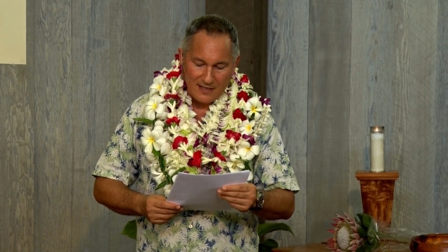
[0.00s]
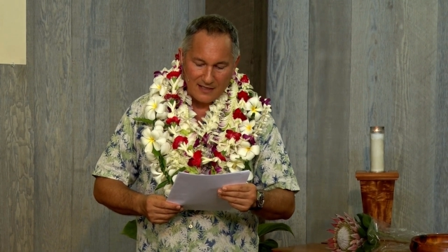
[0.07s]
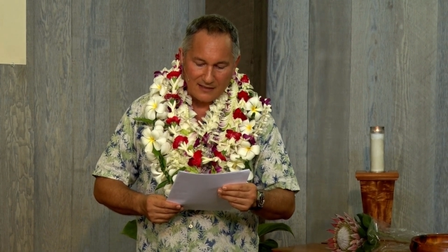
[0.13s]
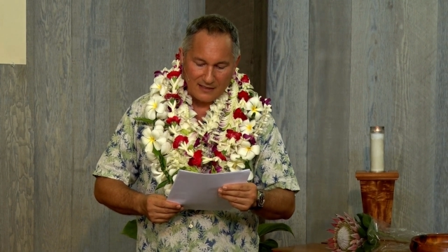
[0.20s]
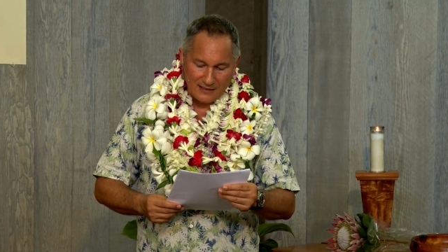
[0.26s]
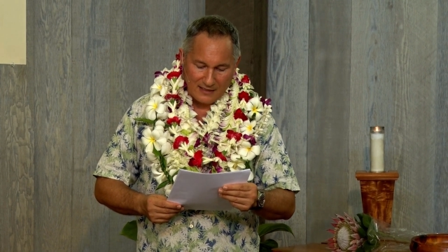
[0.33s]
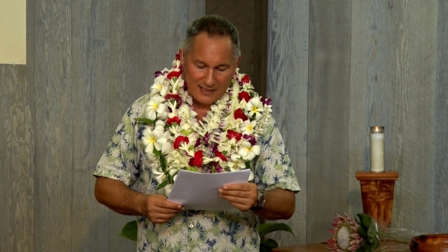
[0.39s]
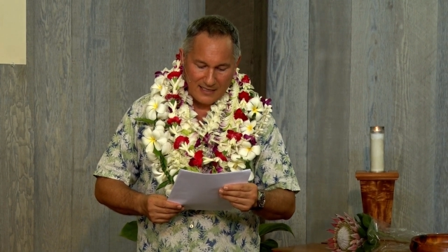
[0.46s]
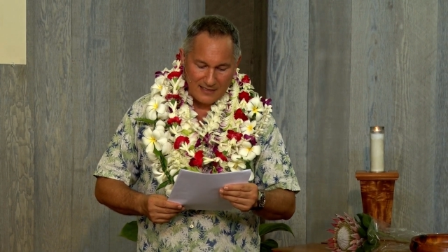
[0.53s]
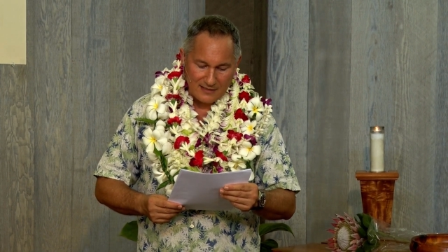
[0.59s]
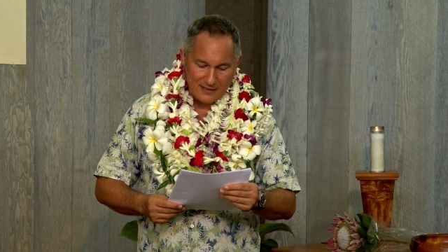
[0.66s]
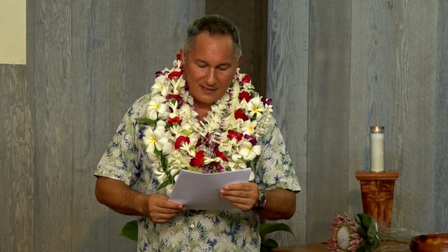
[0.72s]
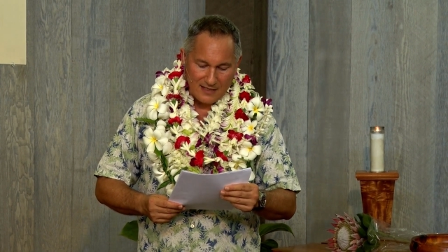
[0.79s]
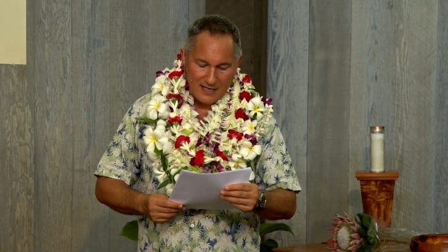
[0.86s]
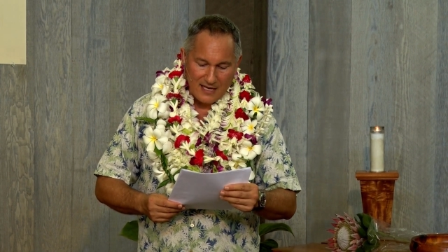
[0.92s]
the light
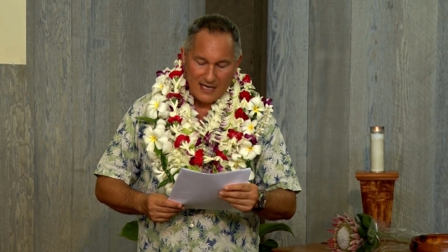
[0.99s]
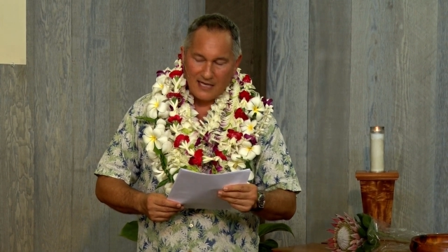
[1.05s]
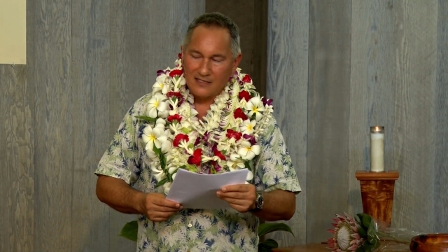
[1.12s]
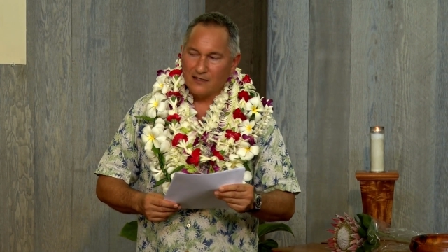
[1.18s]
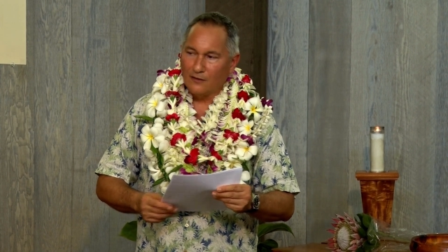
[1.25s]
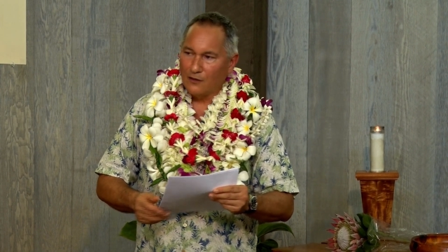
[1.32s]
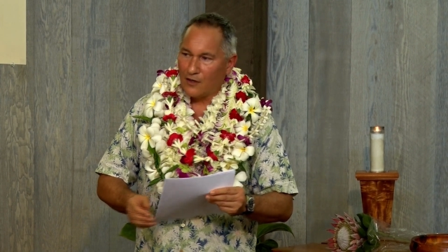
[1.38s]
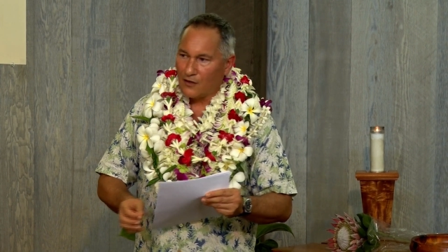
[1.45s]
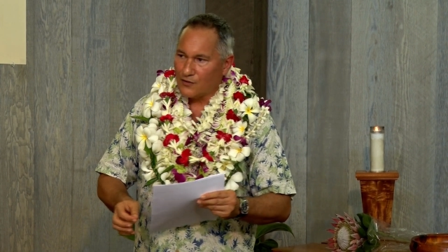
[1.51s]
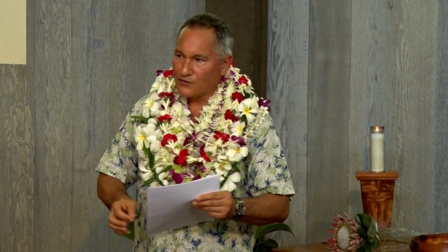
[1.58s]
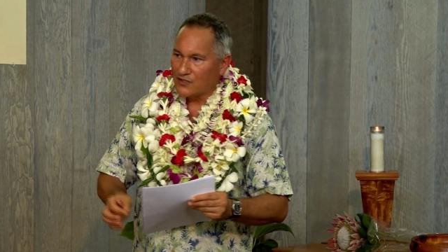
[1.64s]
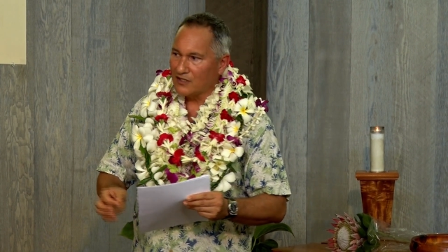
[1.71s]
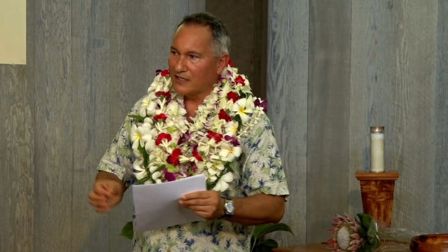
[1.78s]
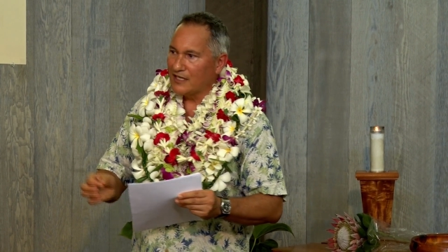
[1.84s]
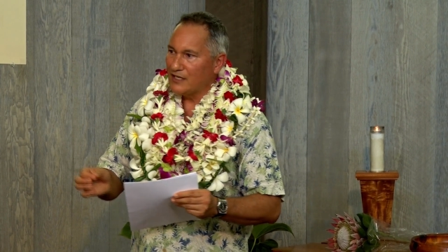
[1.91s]
has
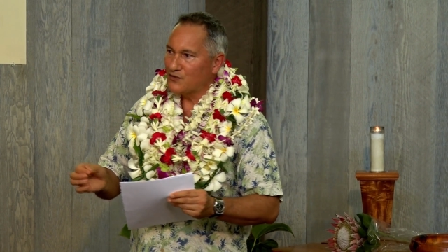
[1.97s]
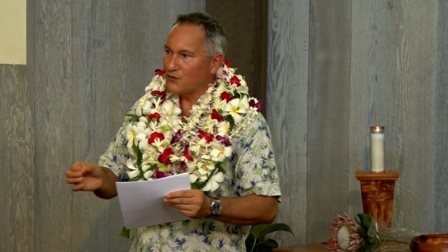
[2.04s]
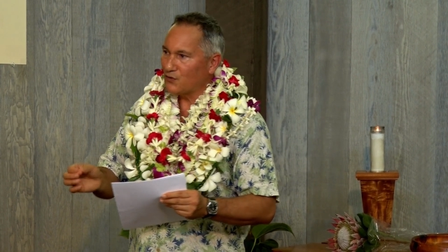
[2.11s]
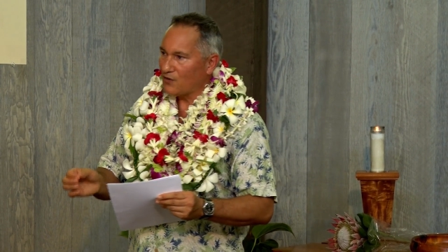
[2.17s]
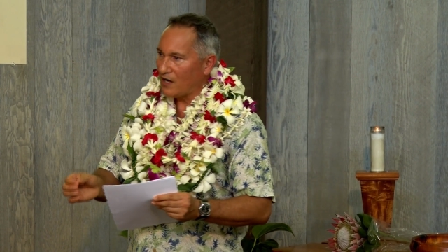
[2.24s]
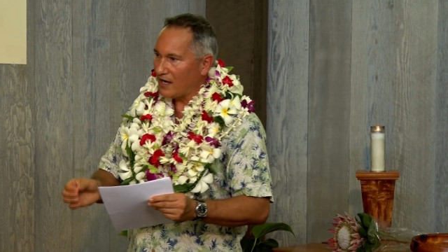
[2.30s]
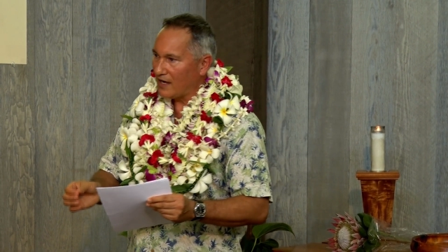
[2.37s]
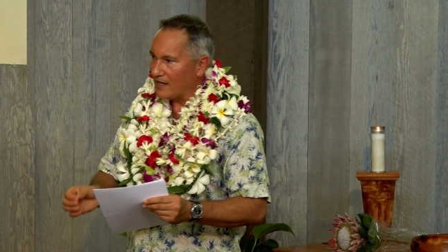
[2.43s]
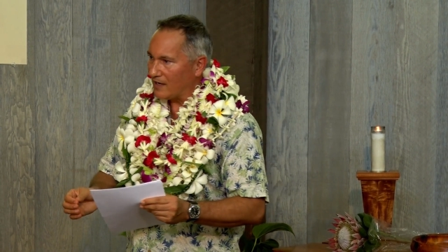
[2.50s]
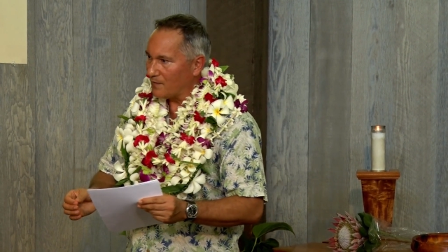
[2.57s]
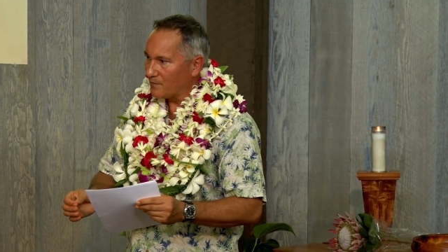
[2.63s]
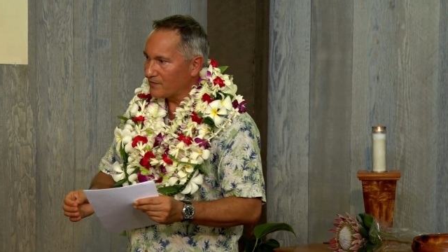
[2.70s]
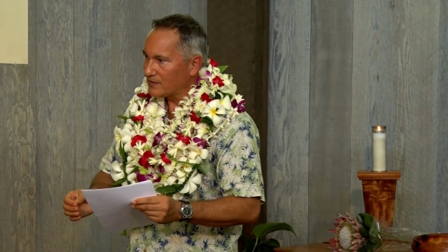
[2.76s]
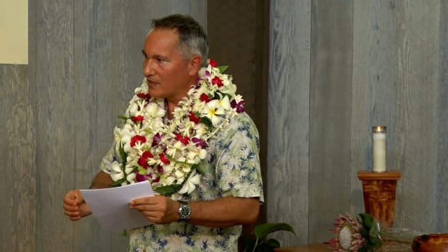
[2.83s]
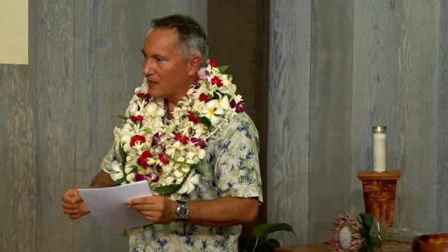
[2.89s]
largely
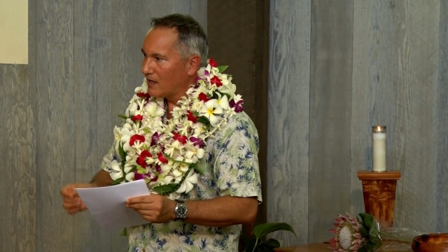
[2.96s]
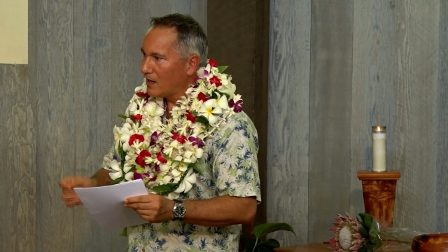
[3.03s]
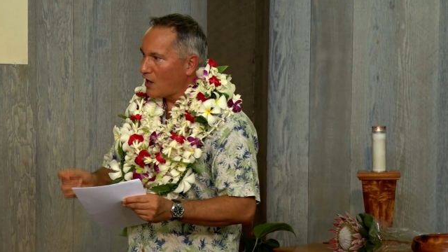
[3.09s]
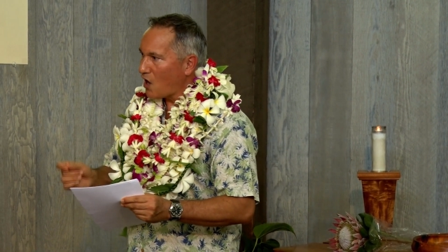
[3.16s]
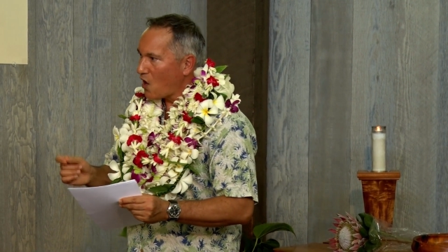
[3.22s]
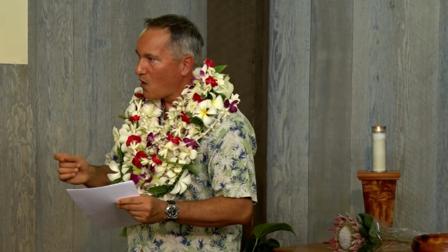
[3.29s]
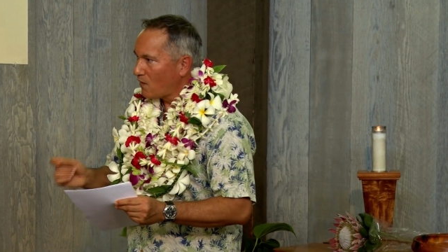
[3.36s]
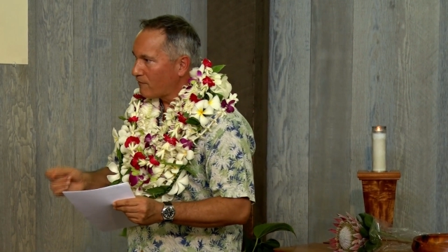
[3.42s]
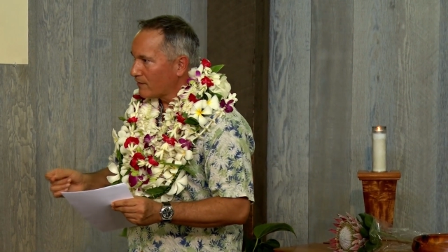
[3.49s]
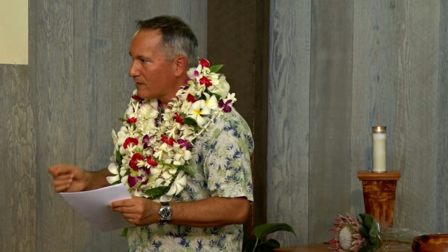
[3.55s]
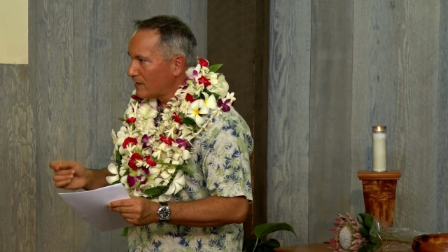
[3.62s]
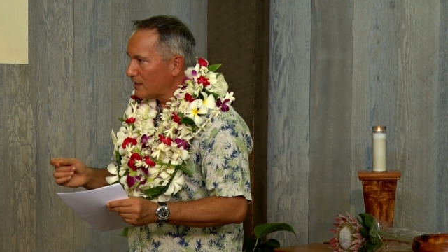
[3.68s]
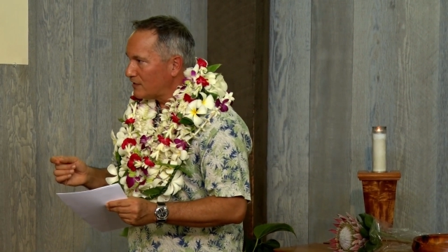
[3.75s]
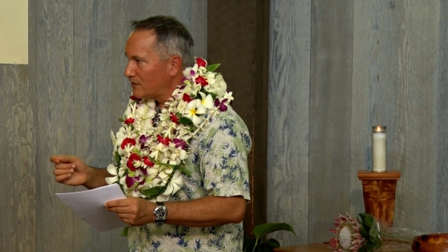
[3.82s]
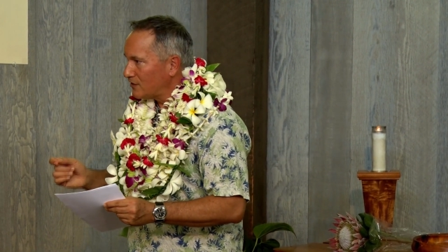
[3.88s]
triumphed over
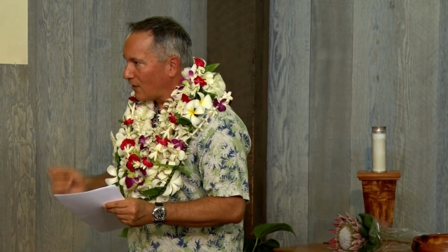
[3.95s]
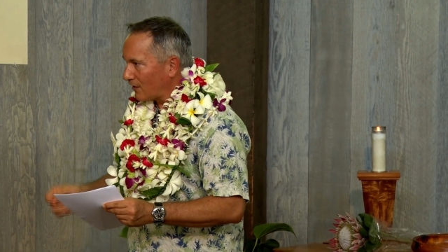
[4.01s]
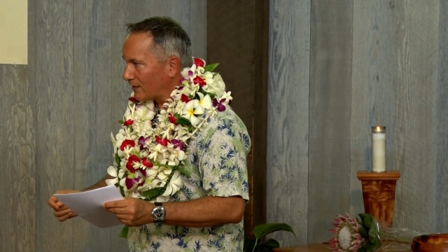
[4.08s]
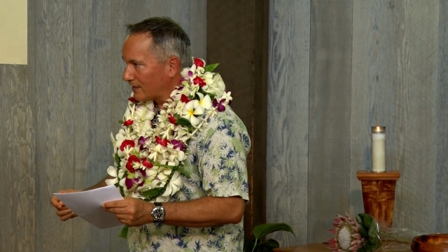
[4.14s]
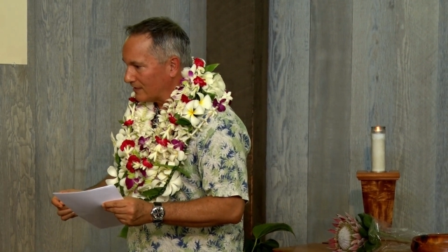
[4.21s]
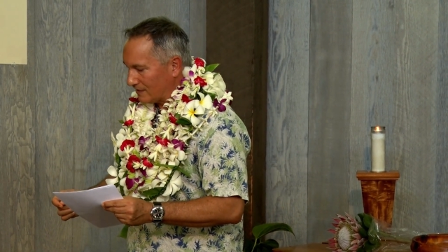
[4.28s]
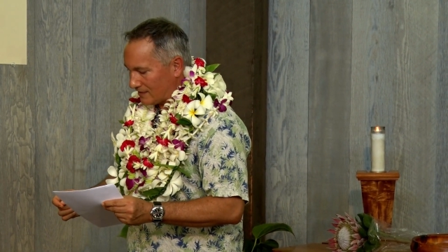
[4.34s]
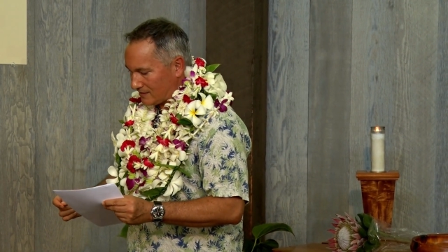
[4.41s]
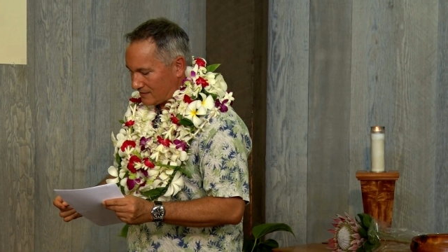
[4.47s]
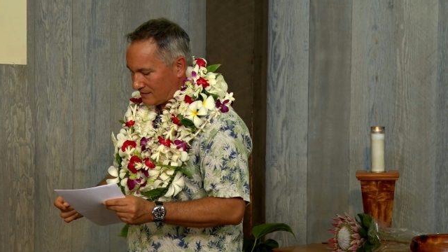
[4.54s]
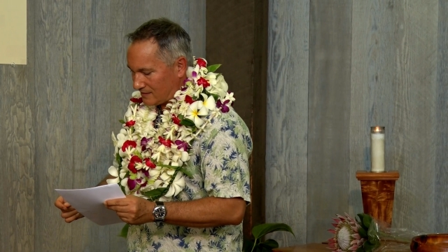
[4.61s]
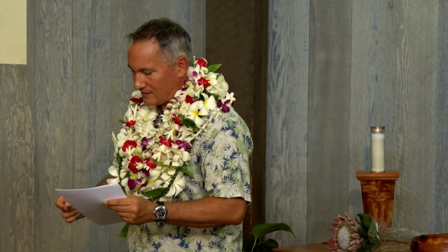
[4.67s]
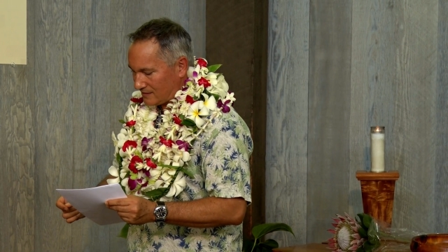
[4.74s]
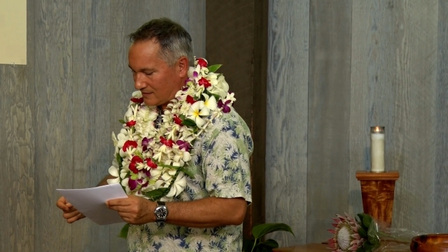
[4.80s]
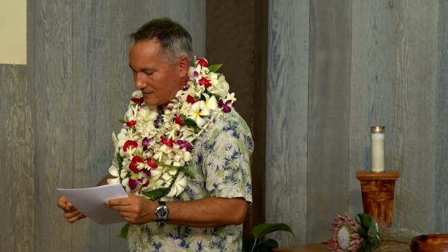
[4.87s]
the
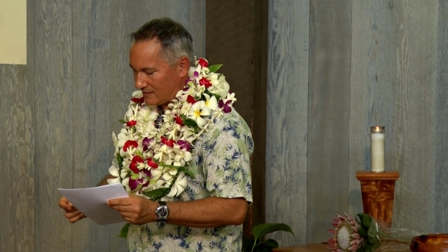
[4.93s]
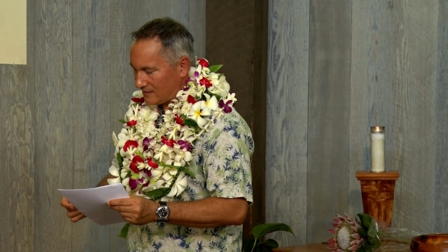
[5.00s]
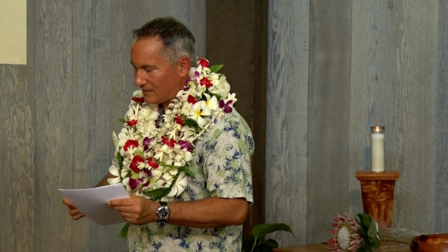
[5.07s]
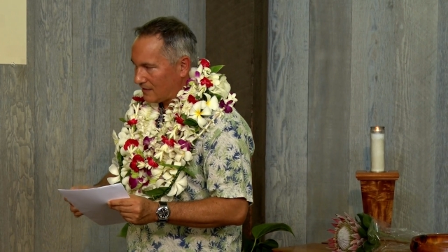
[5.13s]
darkness.